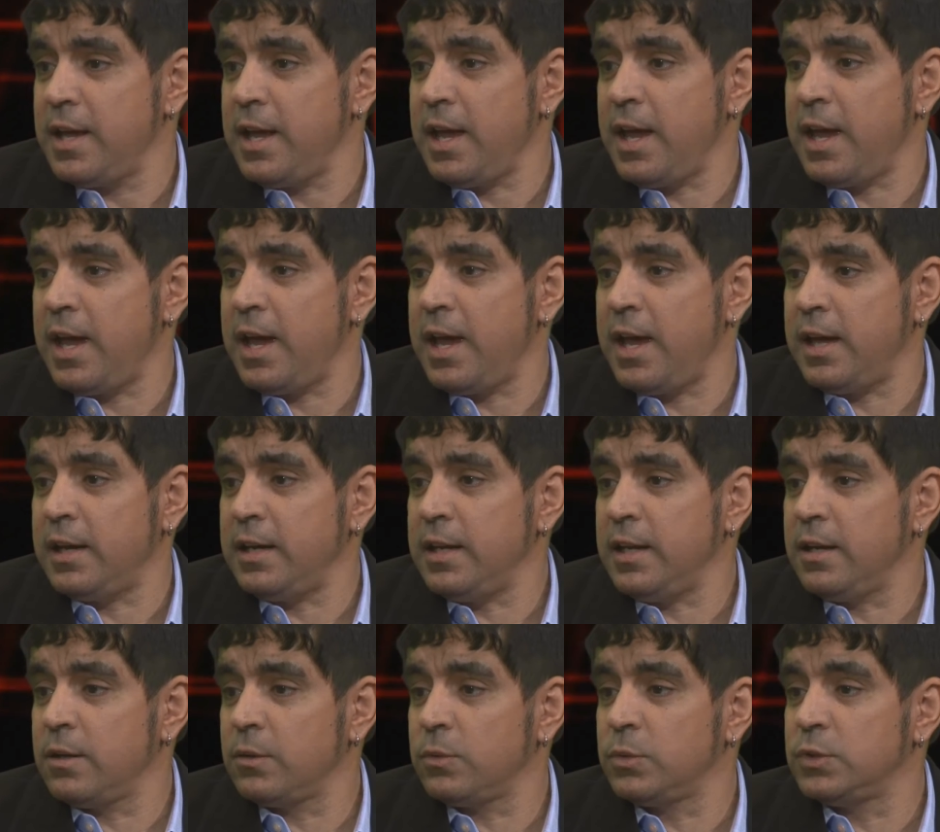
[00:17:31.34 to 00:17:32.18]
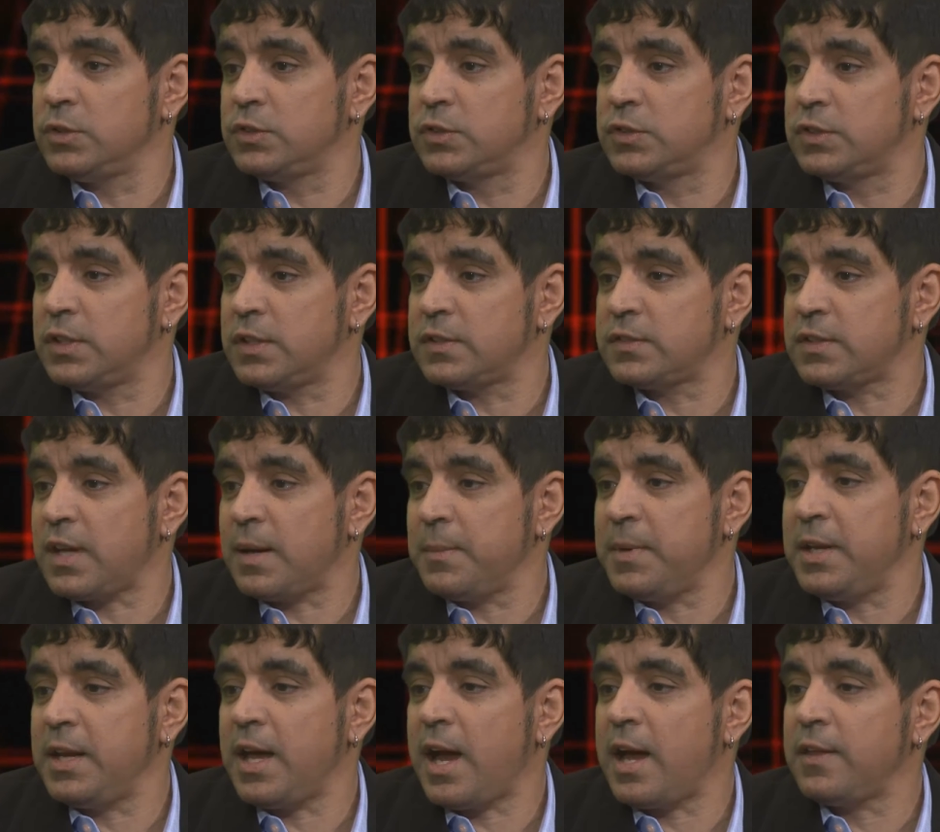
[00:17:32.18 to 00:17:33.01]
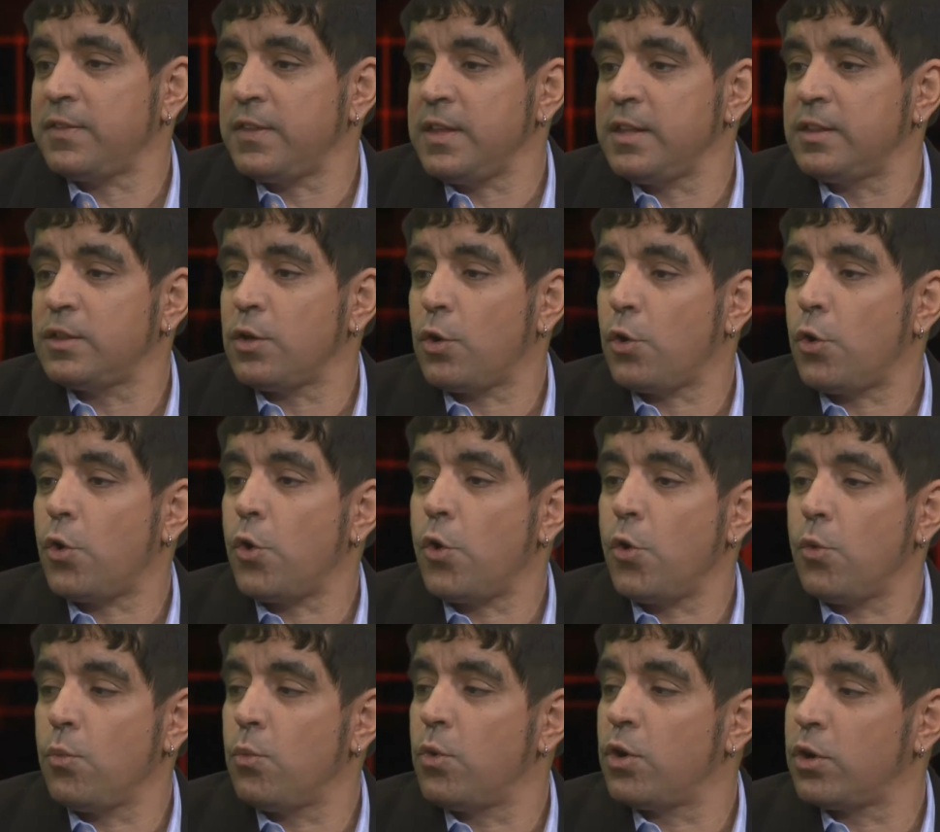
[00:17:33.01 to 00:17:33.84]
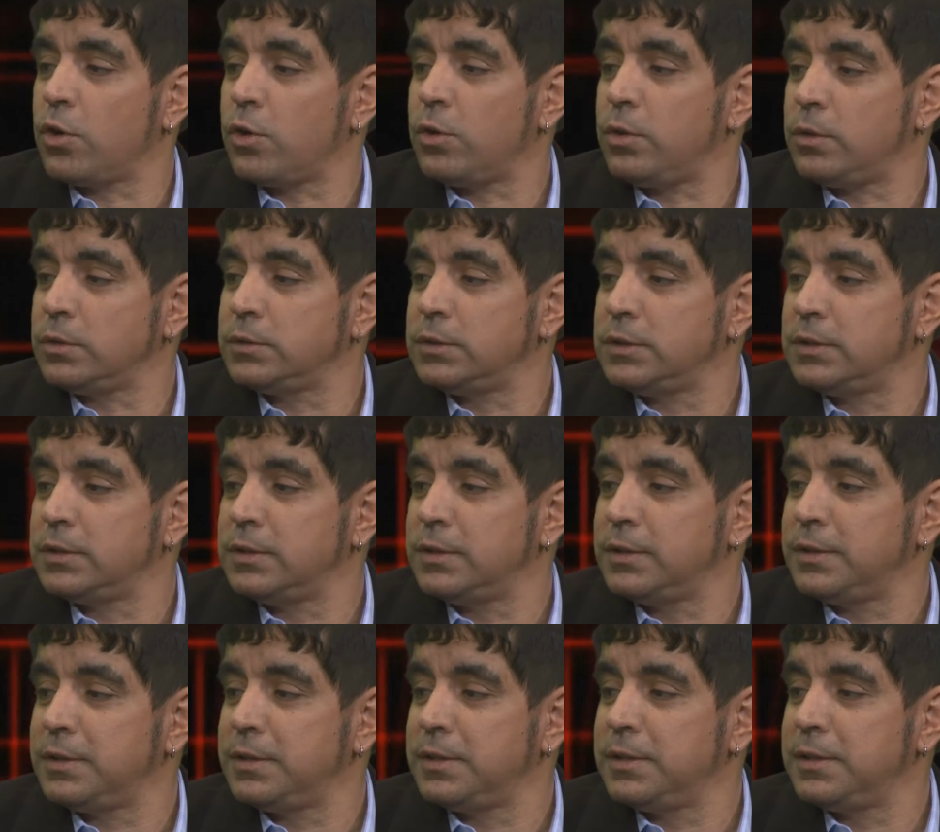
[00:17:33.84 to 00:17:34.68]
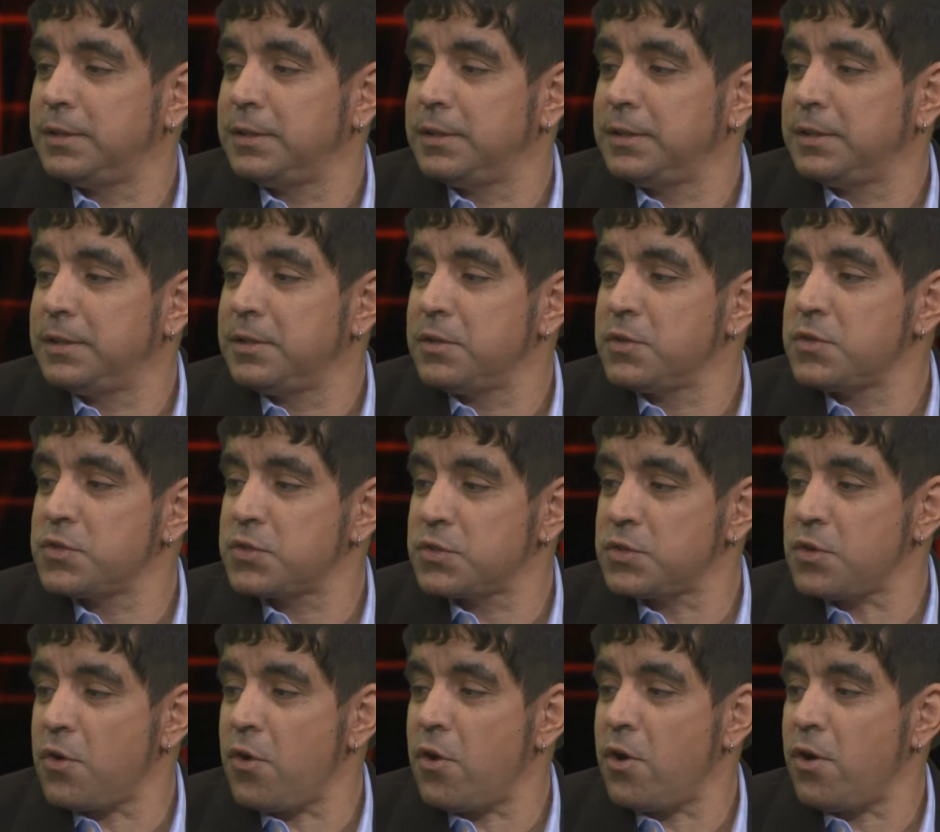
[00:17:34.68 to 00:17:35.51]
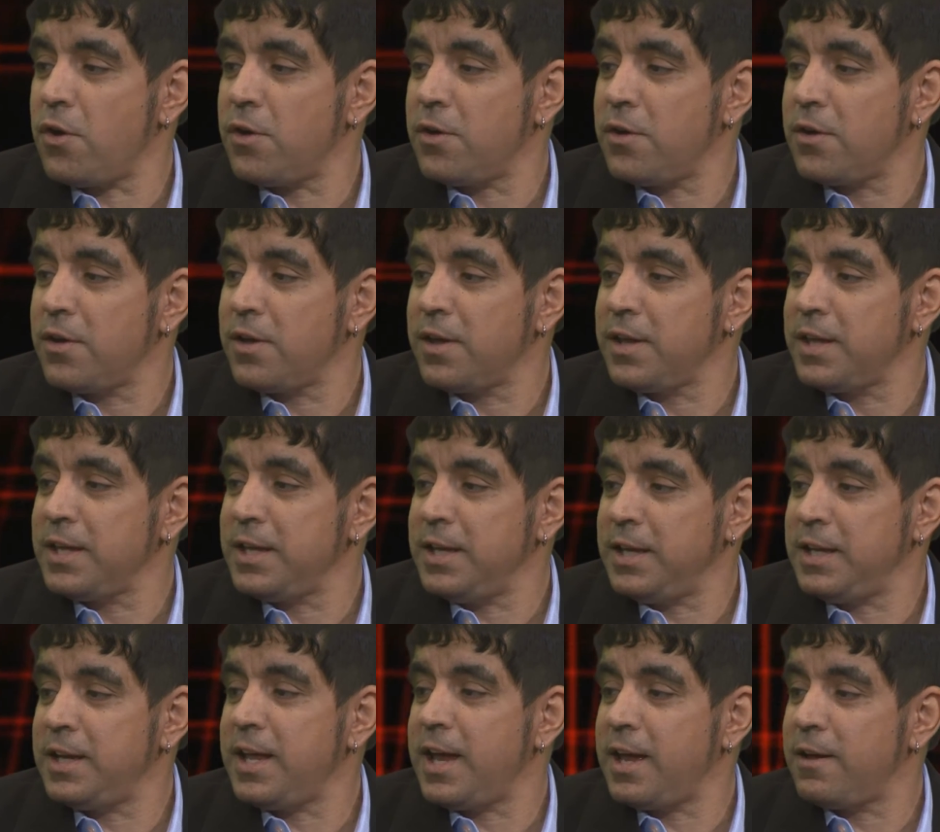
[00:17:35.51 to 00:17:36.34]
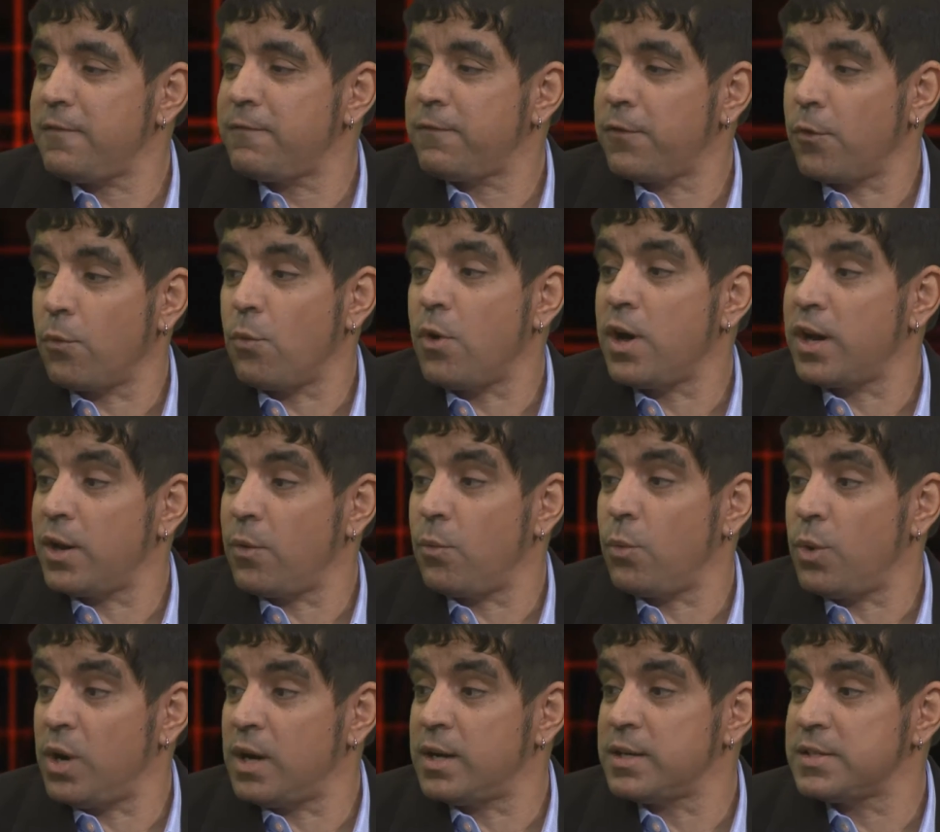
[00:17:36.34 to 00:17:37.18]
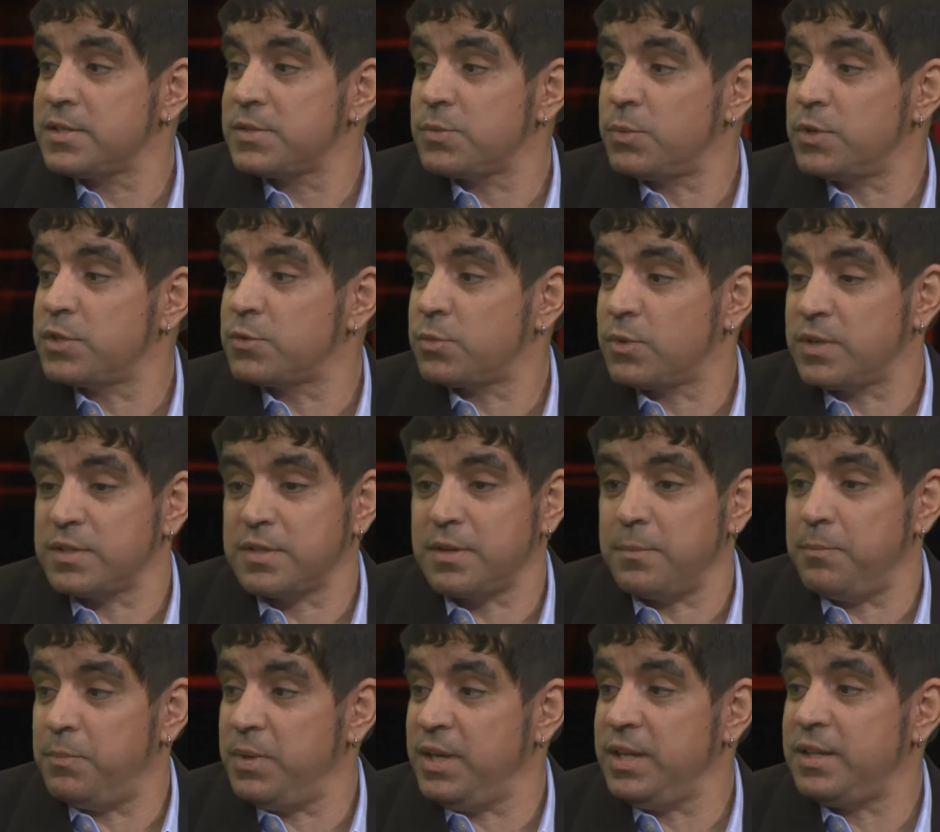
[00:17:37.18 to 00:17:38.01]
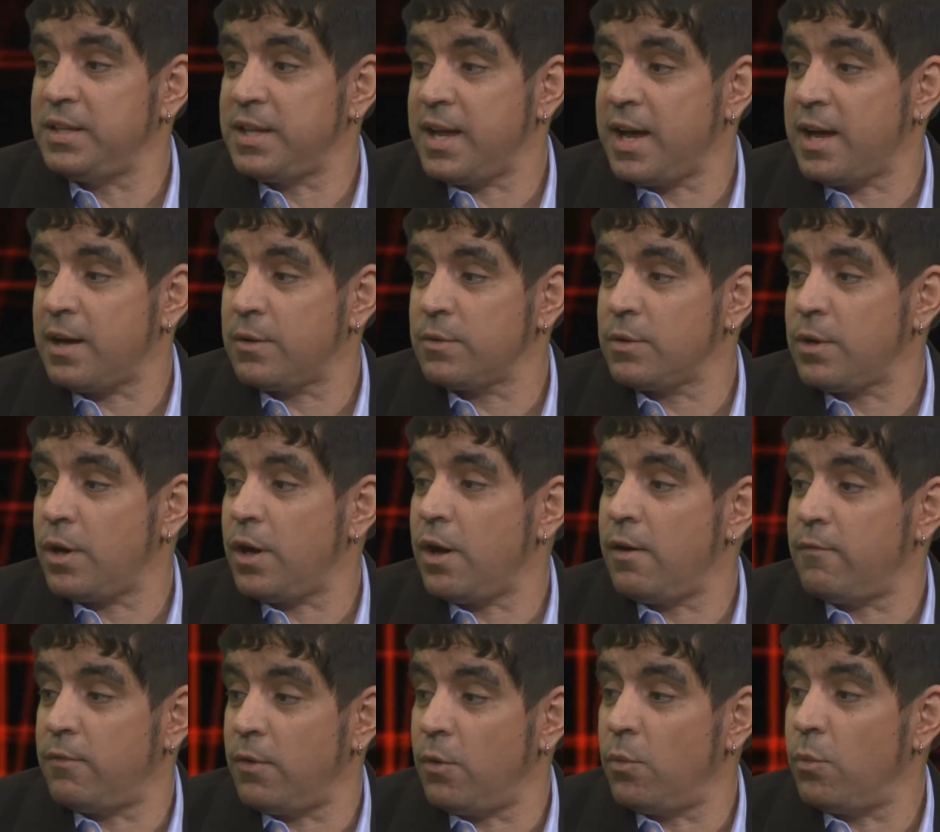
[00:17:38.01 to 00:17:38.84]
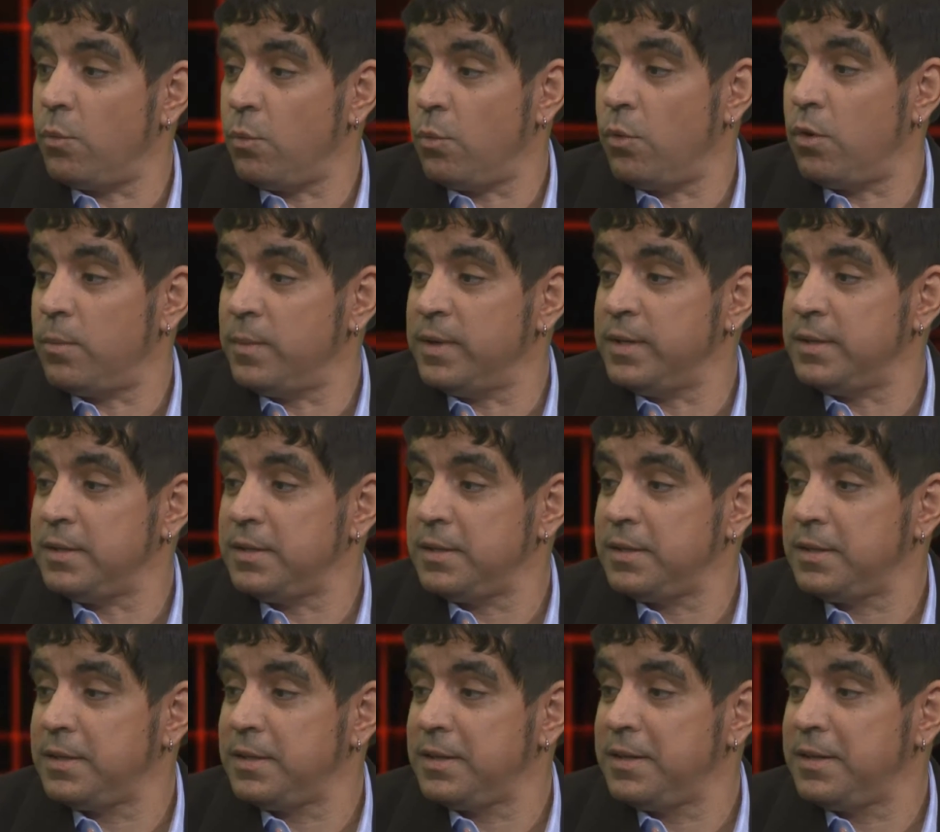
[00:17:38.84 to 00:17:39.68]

And it was just, I mean, I think the whole world saw it for what it was, which was a beatdown of a woman